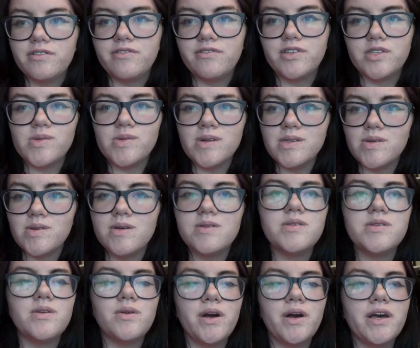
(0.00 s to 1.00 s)
fish as well so I
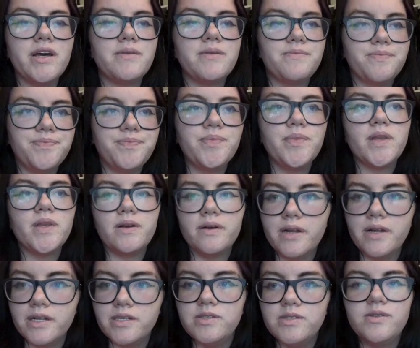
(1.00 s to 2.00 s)
said okay
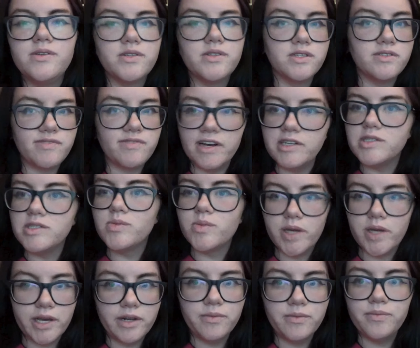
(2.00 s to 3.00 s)
let's do this as fast as we
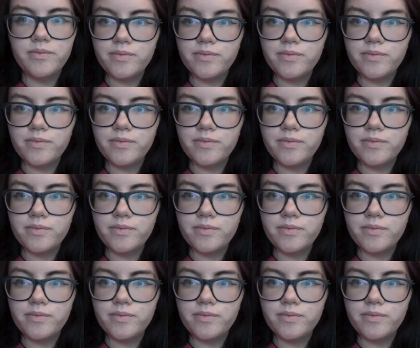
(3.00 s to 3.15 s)
can